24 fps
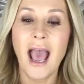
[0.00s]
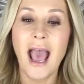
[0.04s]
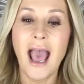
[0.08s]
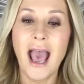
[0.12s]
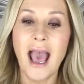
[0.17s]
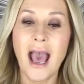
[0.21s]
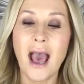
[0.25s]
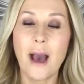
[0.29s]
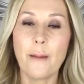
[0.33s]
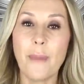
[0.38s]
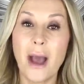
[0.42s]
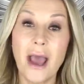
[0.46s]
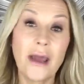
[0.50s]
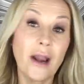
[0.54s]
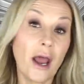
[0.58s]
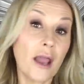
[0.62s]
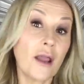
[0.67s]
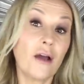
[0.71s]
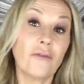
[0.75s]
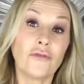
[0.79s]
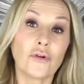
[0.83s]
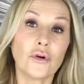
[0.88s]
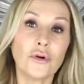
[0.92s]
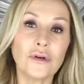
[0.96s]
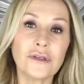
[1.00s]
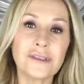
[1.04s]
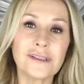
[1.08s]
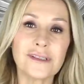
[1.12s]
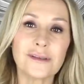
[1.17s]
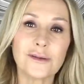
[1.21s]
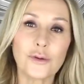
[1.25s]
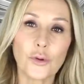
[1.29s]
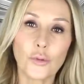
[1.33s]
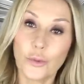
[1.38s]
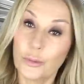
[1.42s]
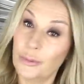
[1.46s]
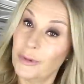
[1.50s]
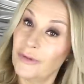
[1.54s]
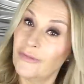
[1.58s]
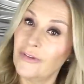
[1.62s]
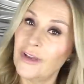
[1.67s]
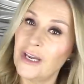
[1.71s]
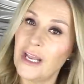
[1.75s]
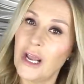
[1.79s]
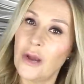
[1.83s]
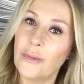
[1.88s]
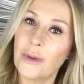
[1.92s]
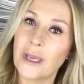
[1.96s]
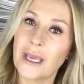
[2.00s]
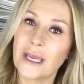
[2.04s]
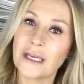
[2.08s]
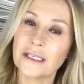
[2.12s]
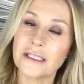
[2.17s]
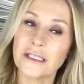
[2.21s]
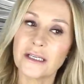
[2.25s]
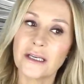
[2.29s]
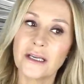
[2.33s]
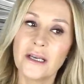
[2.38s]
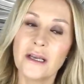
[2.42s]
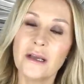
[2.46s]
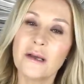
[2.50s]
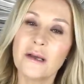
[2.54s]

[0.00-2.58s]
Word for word: And I, of course, will be videoing it.